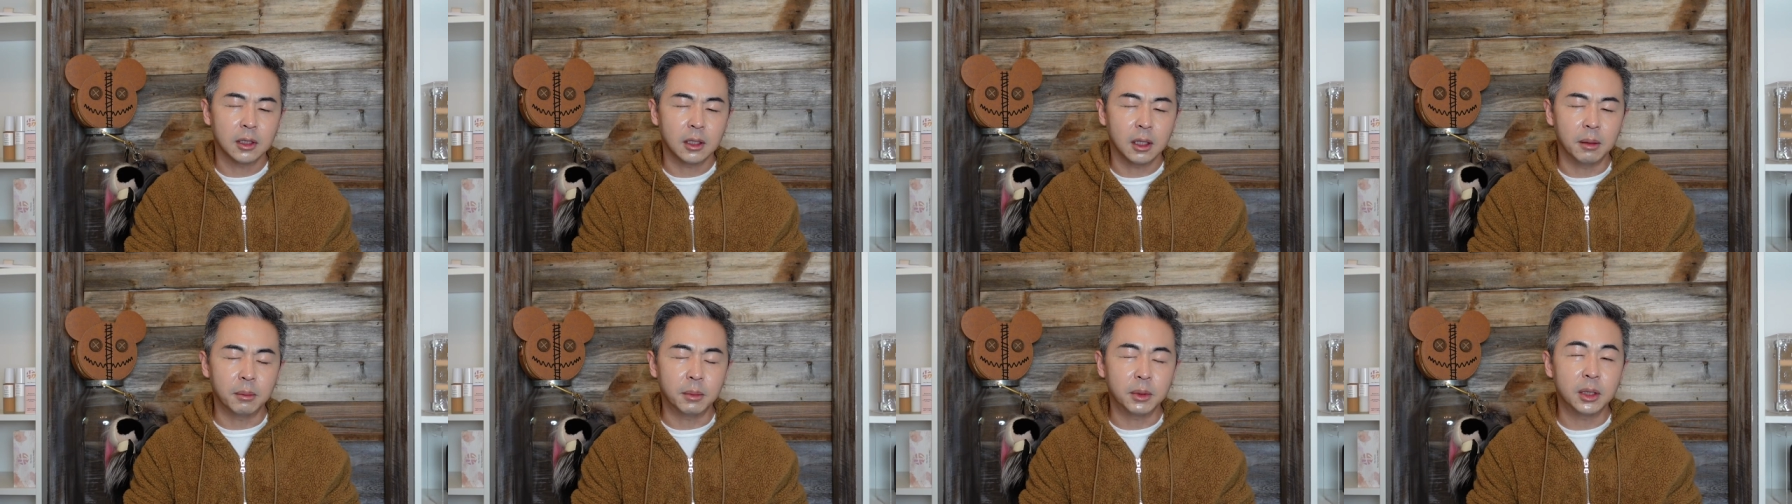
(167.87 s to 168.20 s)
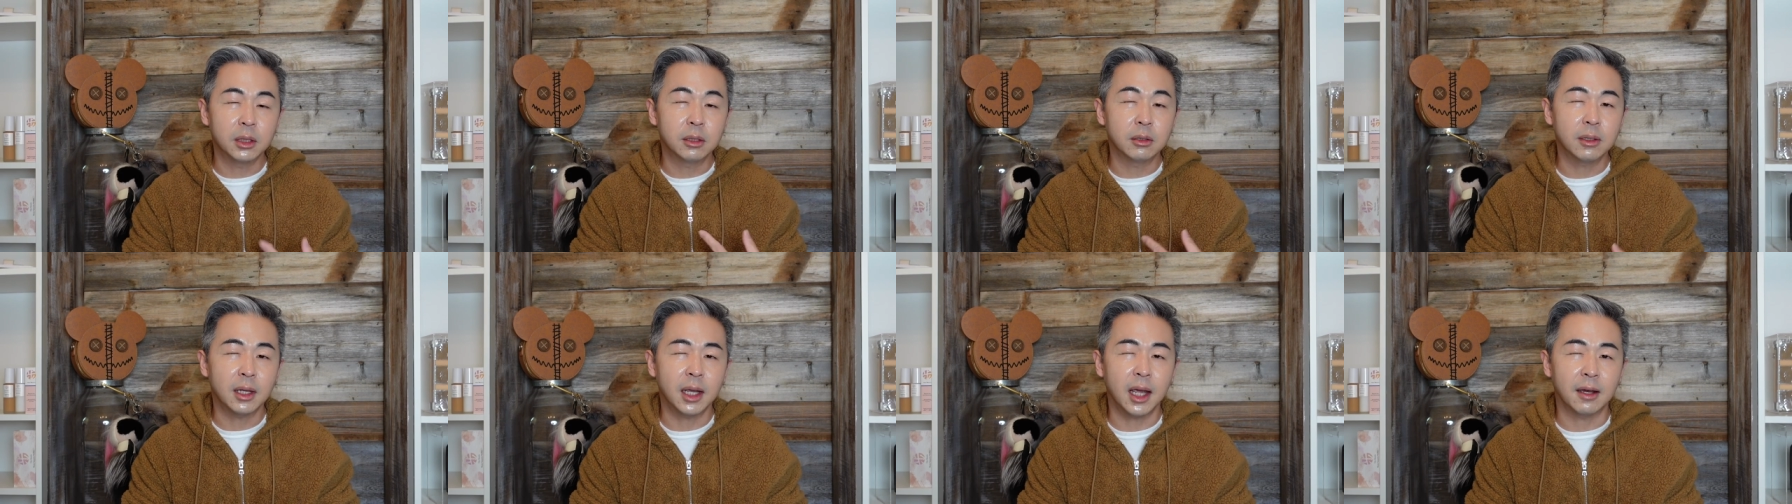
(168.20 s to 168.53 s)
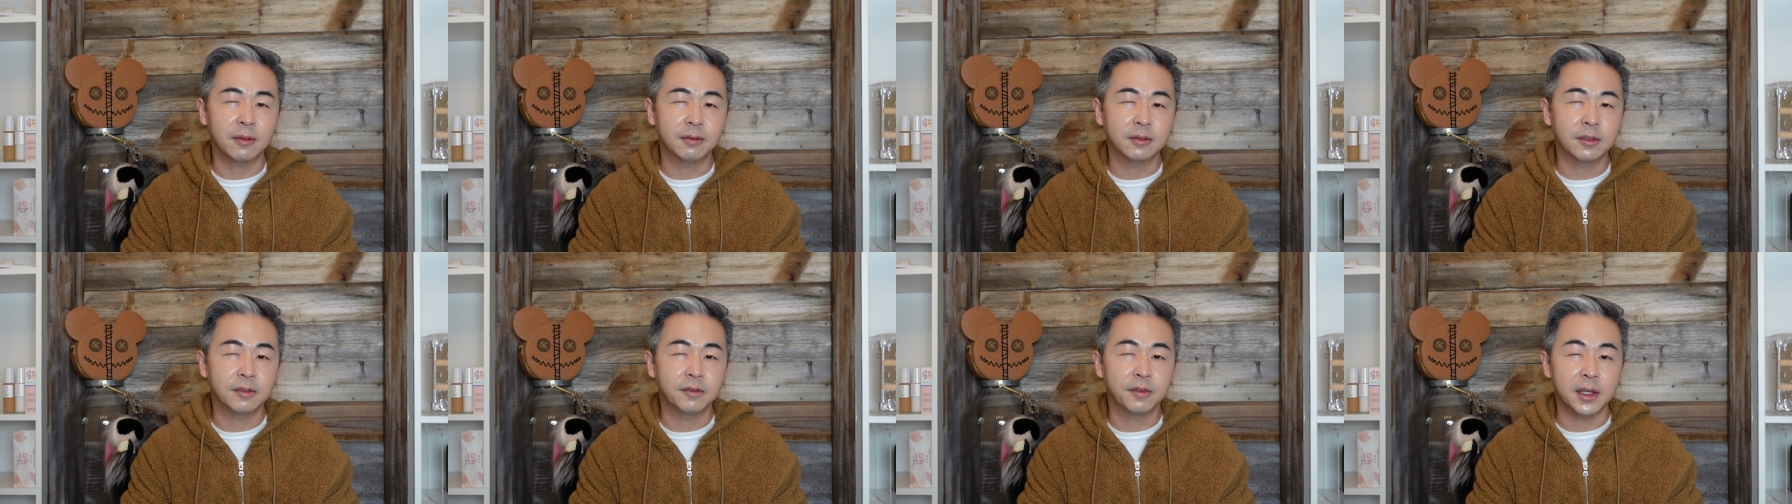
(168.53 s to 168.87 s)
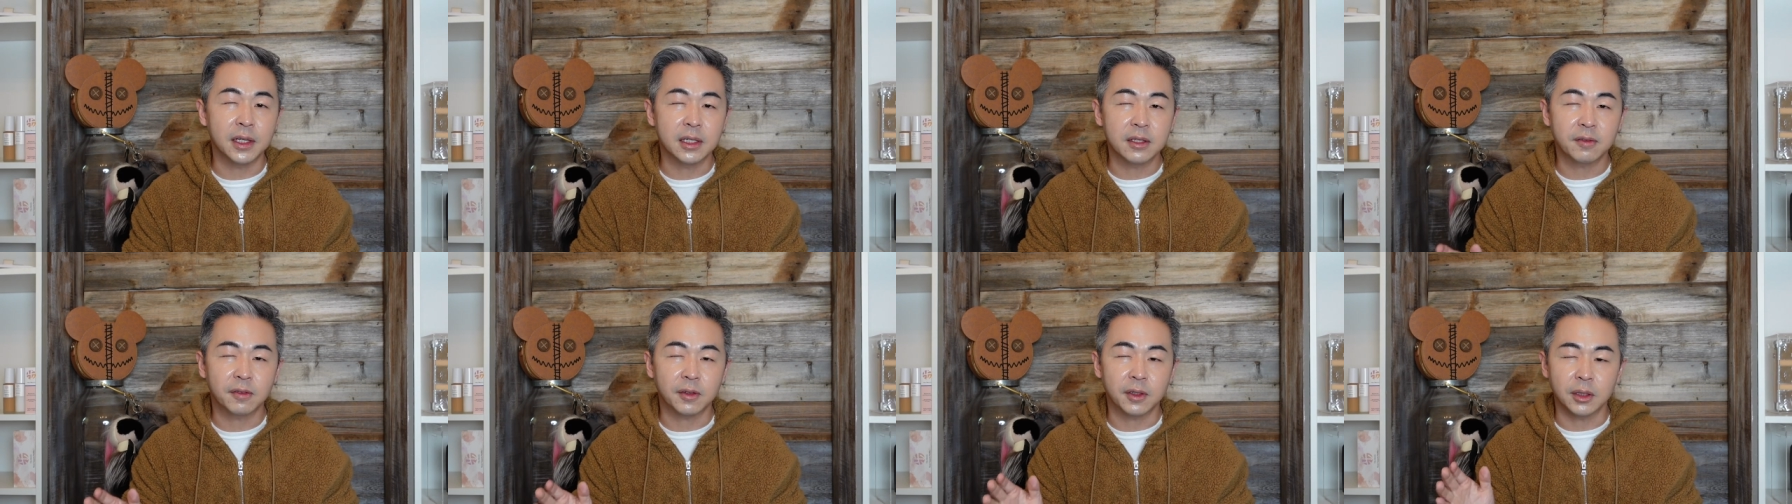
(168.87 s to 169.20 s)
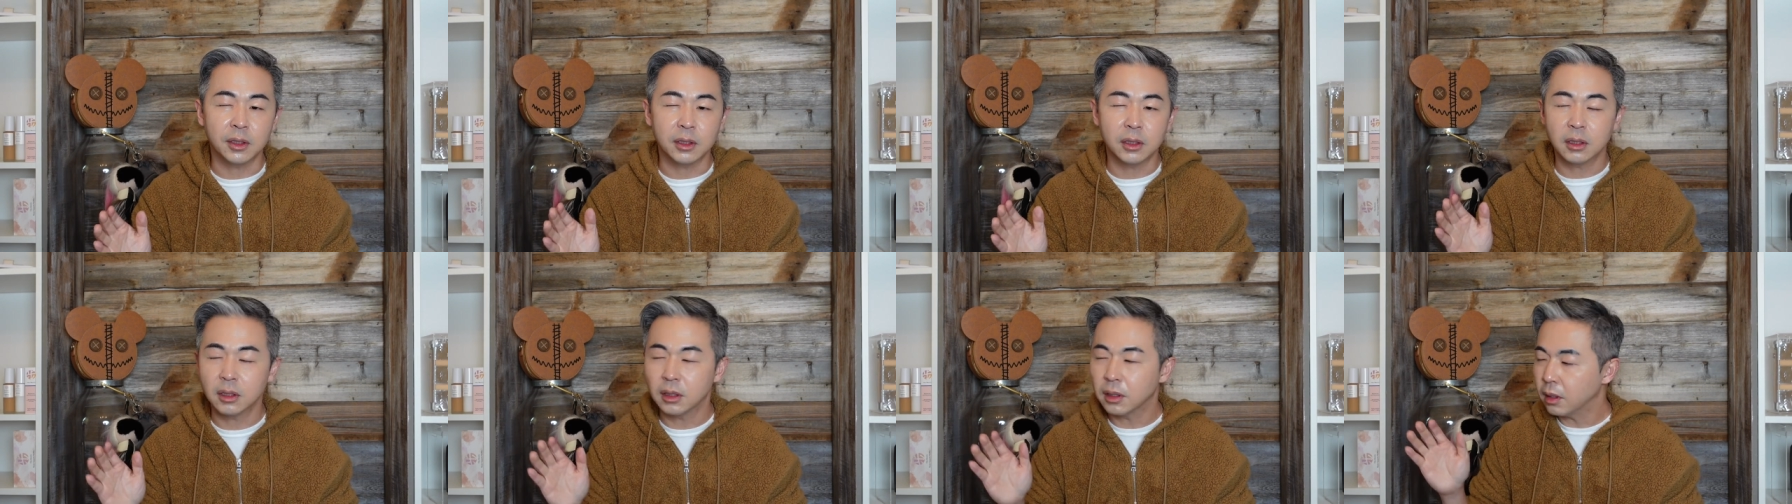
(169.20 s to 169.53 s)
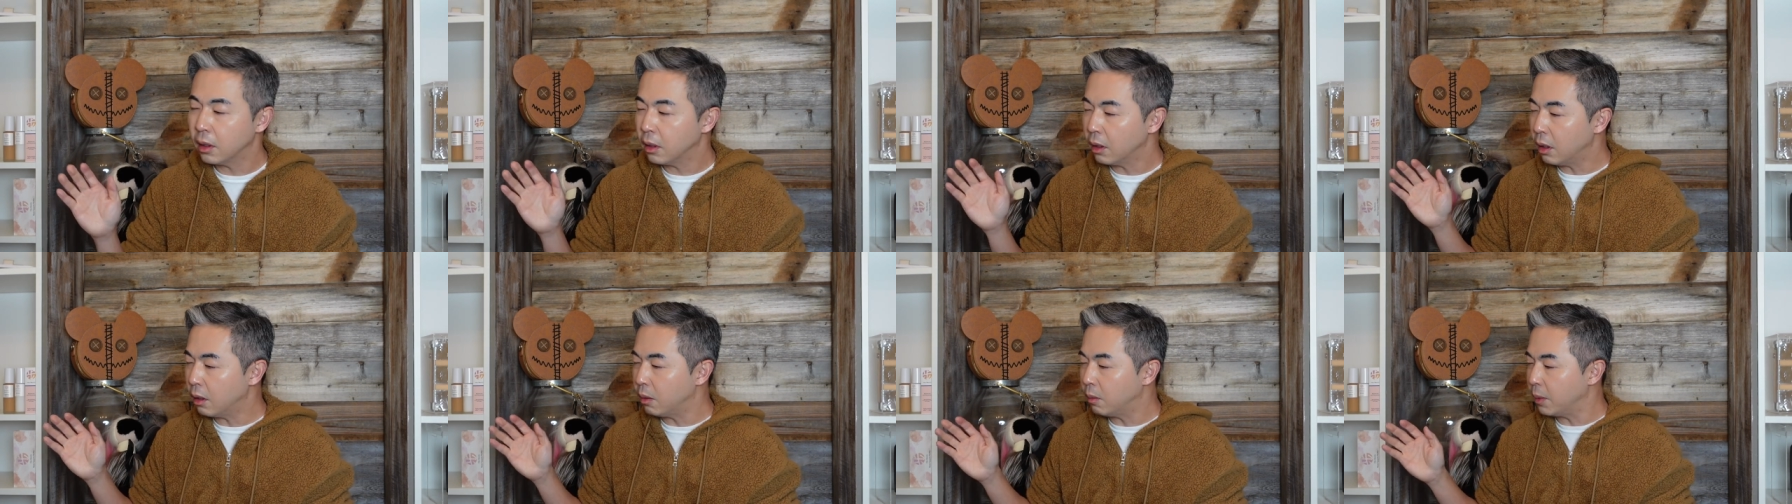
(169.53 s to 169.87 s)
I'm gonna do half the face first.
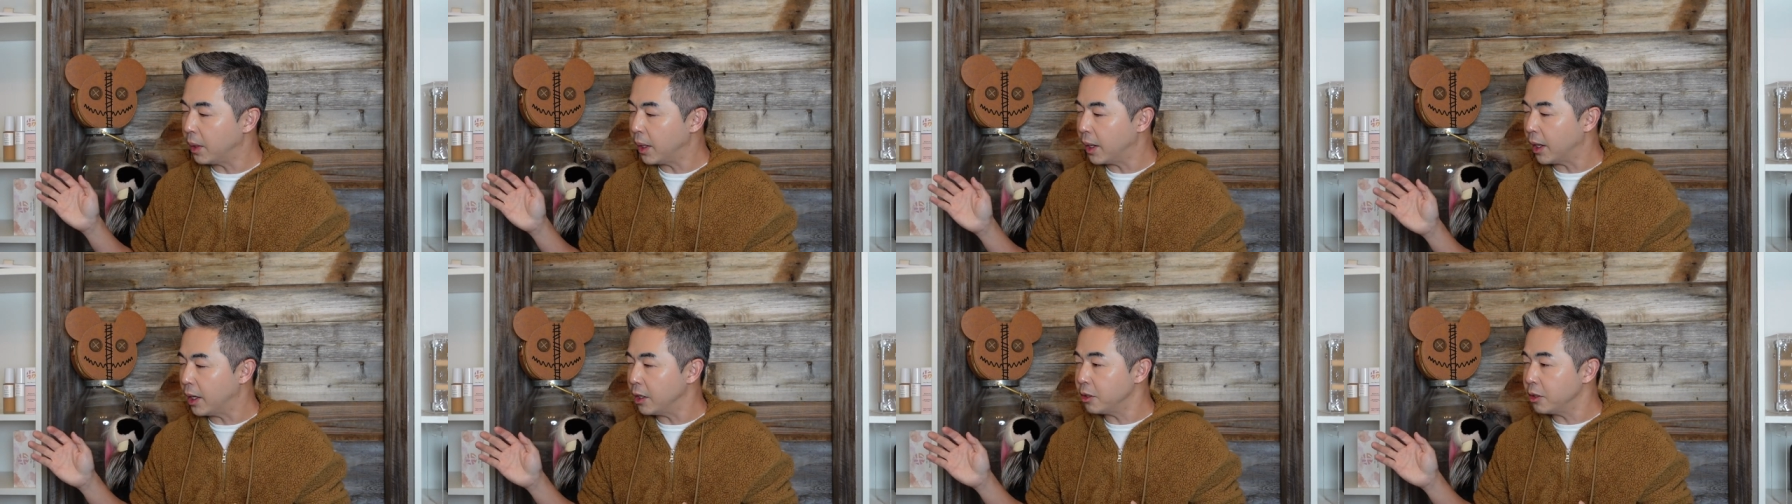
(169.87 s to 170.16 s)
Oh wait,